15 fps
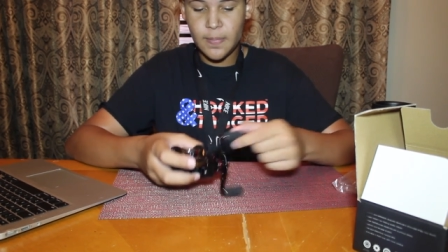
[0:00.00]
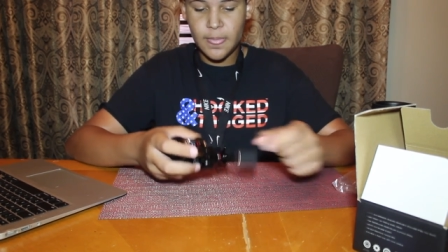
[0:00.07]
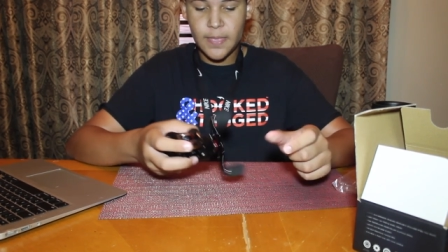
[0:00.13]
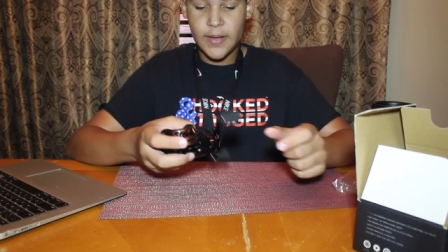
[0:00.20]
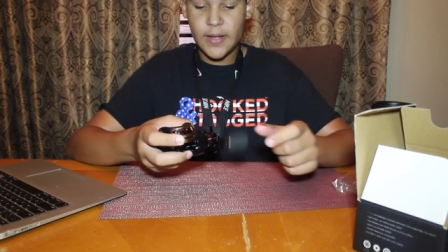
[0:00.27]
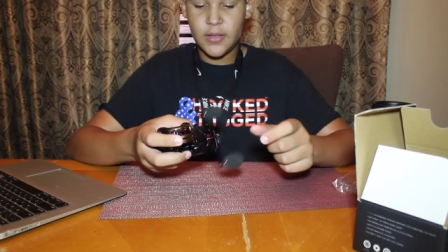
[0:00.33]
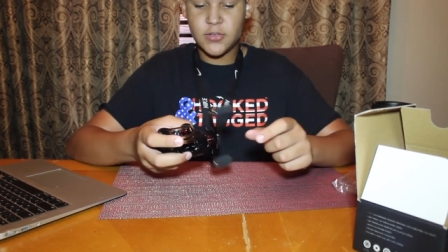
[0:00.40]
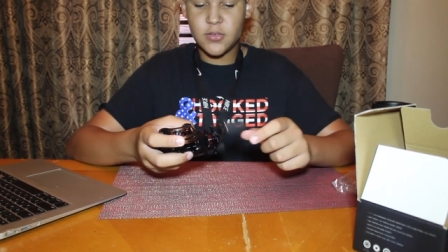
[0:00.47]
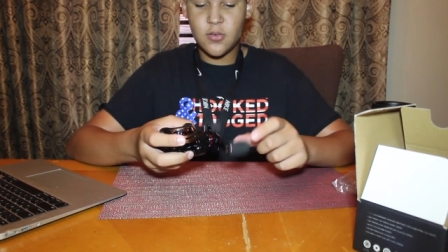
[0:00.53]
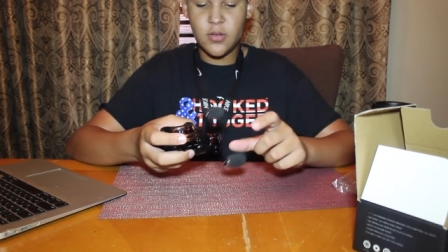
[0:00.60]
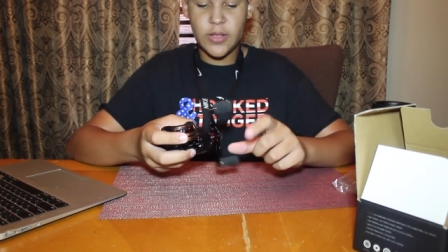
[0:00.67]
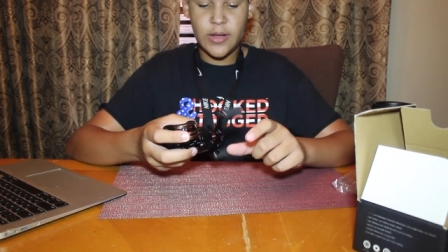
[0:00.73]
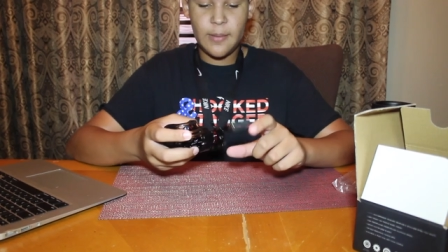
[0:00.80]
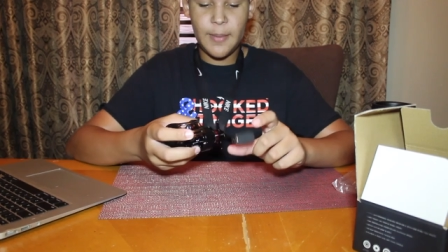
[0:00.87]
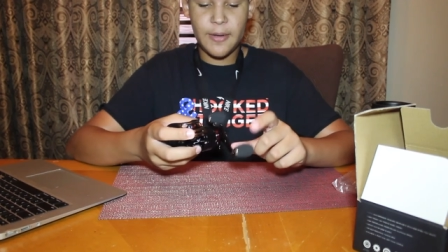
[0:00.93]
I also go
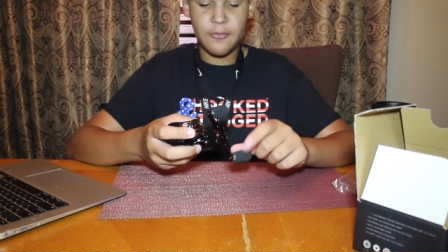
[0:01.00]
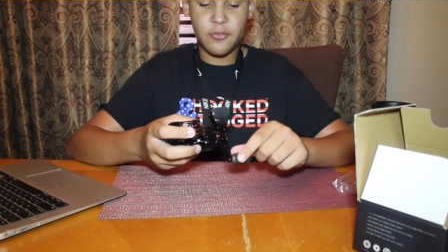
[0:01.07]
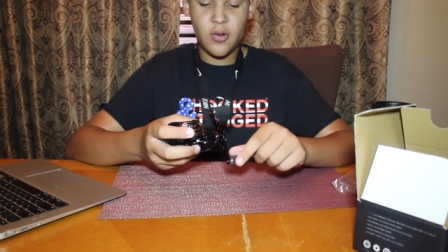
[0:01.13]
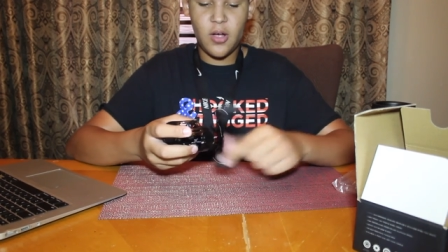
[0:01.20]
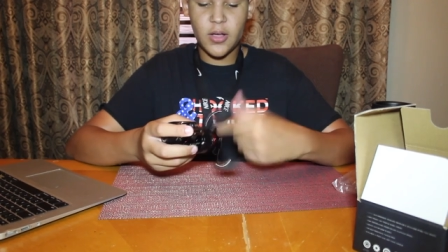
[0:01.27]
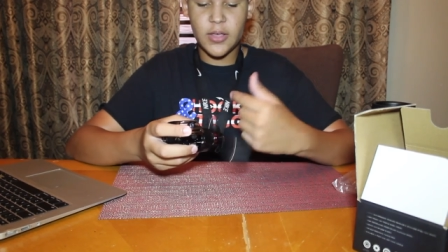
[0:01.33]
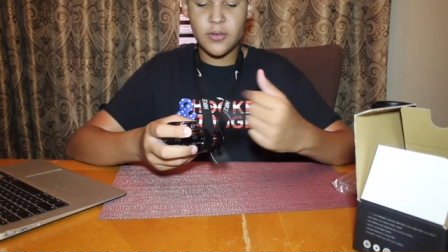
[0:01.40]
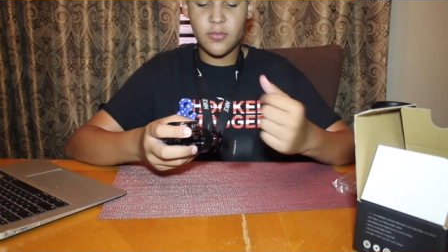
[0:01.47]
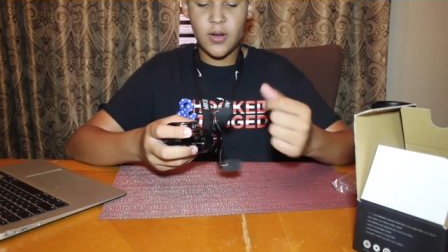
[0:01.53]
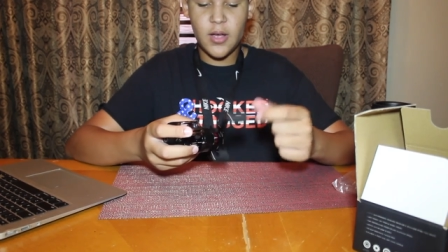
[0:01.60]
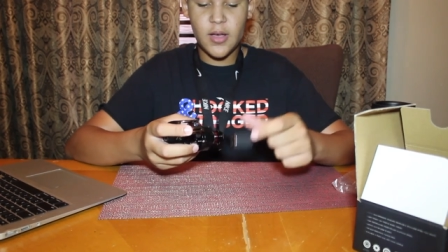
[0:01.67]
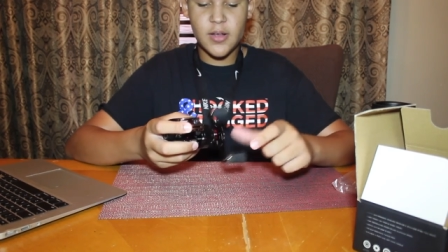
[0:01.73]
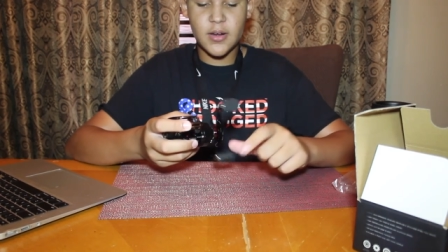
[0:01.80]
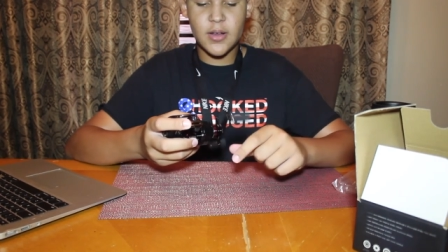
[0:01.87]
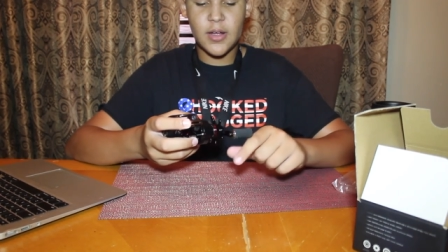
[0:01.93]
like on my frogging
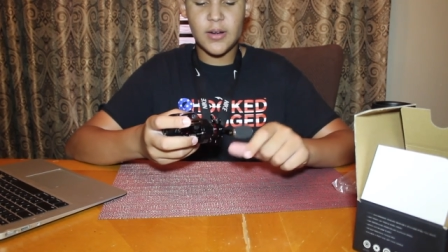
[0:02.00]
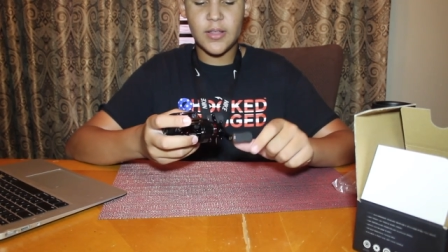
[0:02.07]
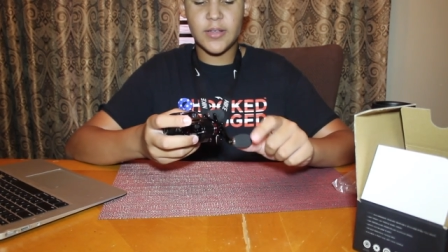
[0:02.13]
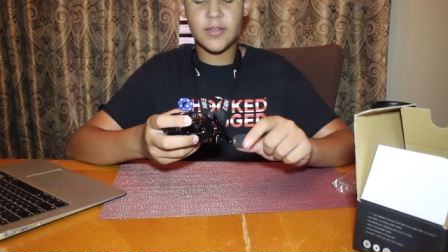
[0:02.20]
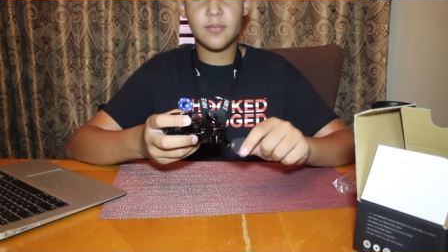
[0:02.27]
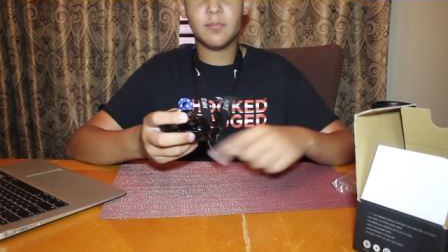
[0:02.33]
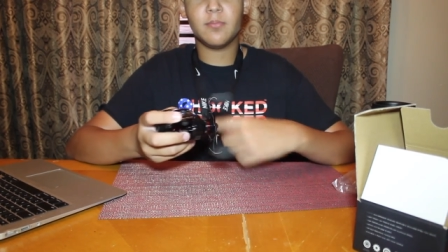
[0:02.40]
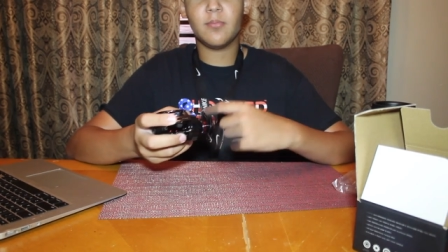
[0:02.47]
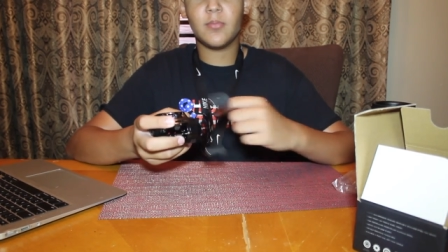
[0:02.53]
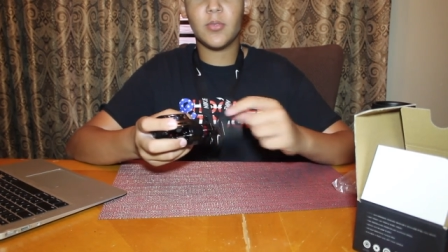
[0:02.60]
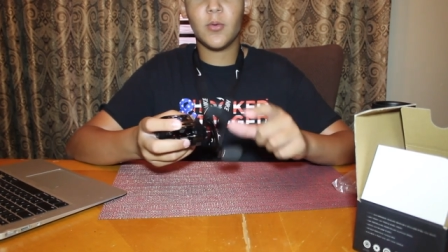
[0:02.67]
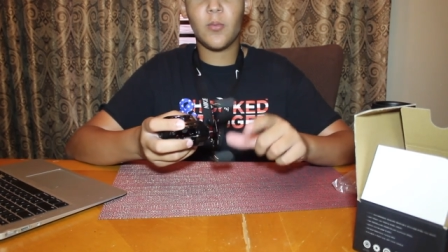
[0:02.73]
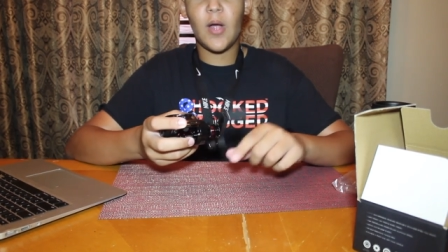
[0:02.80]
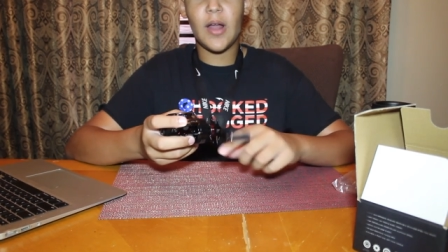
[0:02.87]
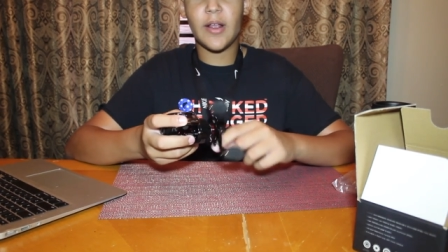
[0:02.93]
rod, kind of like
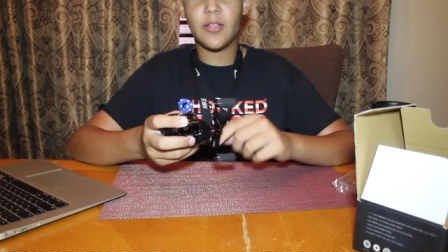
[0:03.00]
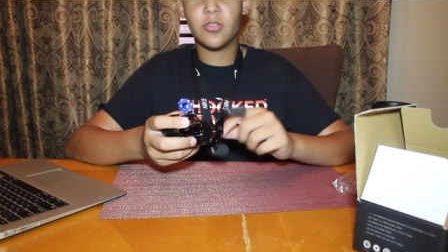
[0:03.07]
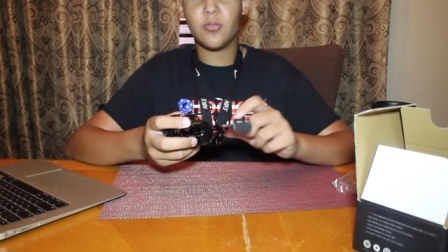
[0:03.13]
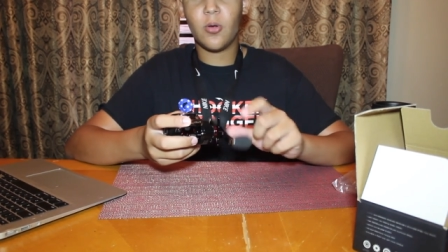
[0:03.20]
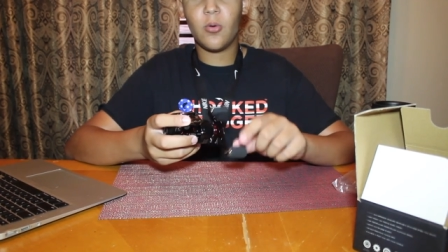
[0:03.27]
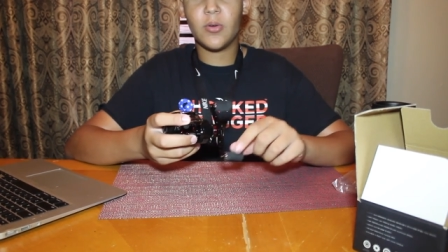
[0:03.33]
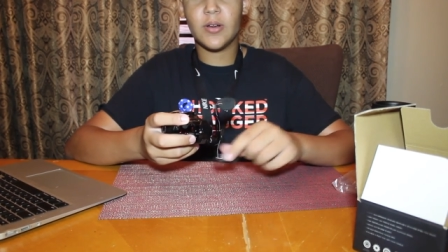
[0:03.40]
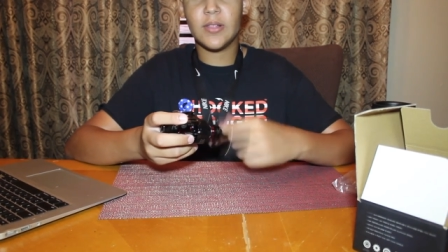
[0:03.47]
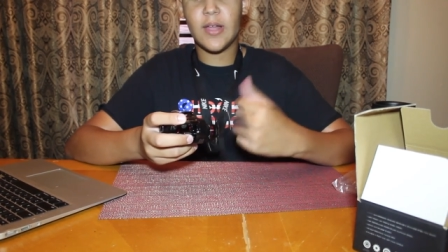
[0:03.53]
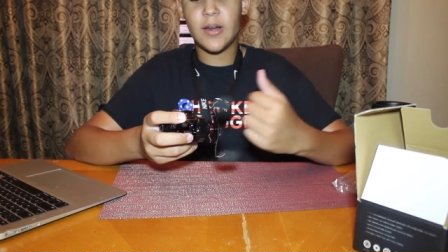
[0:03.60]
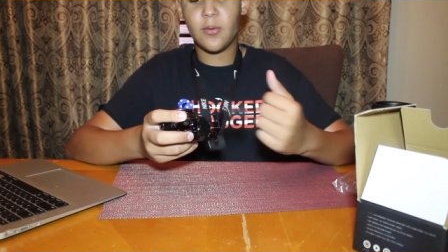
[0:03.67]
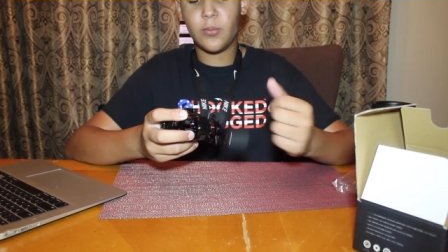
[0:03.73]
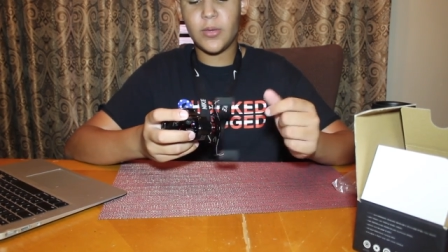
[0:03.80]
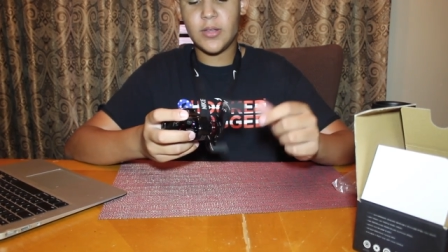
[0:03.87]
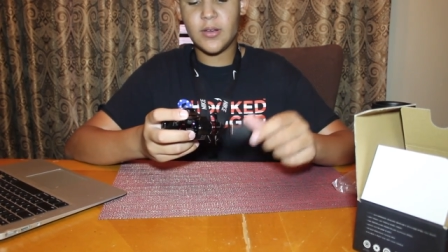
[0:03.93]
the rod I throw in a
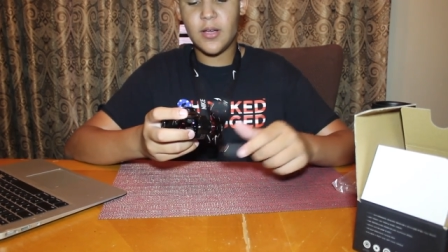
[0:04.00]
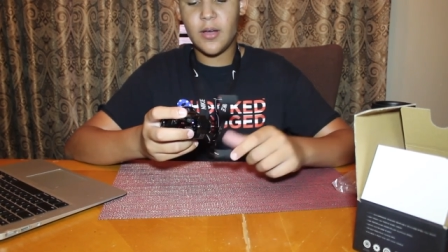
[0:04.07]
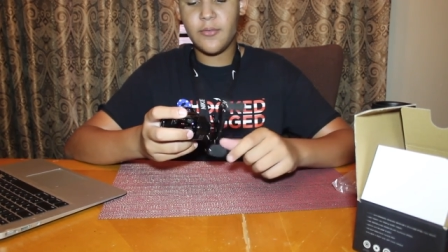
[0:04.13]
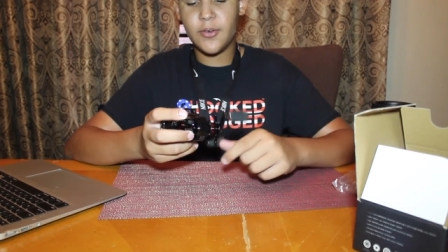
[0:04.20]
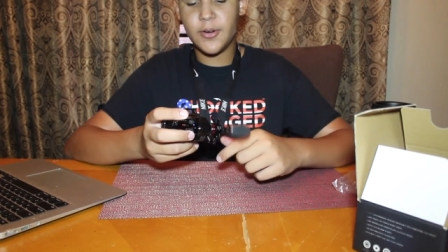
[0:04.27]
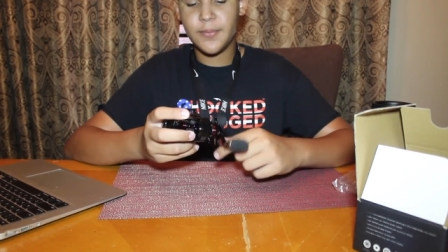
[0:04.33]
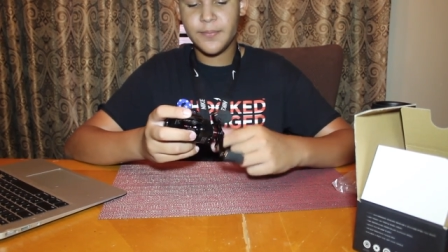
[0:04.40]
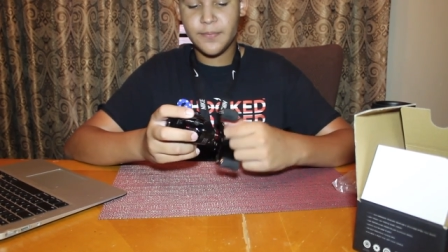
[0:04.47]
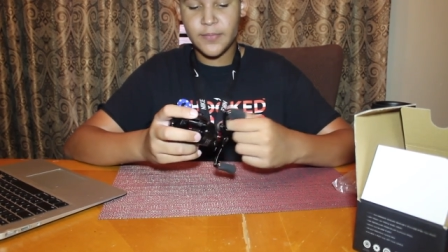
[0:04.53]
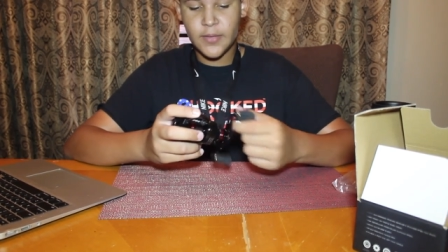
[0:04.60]
lot of weed cover.